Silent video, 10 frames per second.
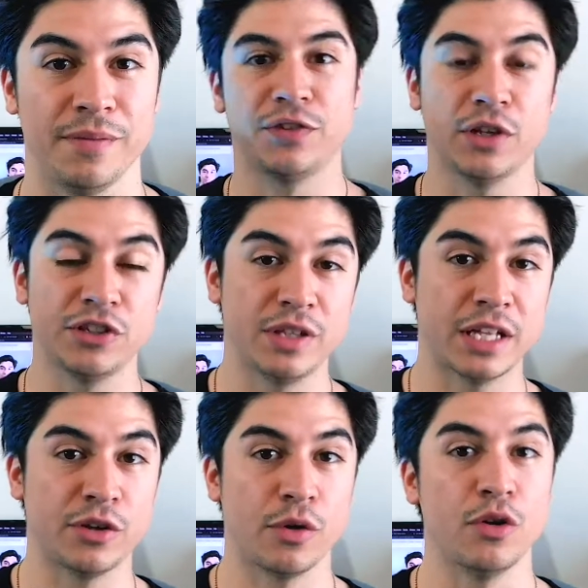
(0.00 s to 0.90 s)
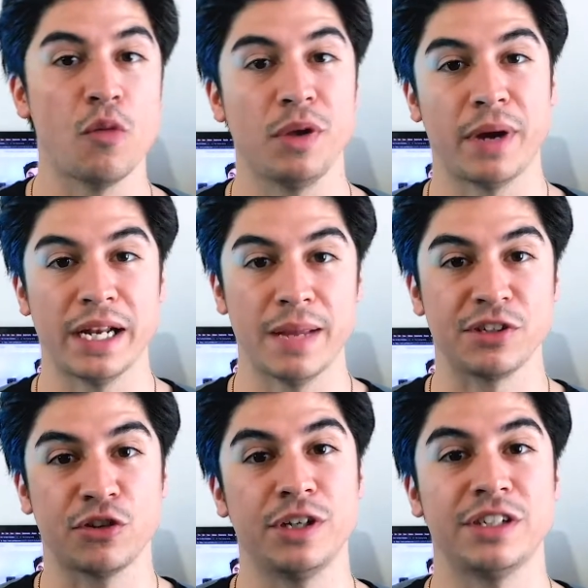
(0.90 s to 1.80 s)
For those of you that don't know me, my name is
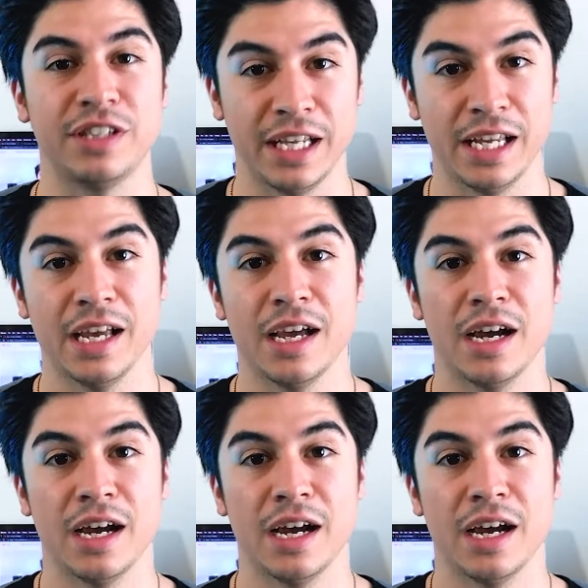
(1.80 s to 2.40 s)
Chris Lee.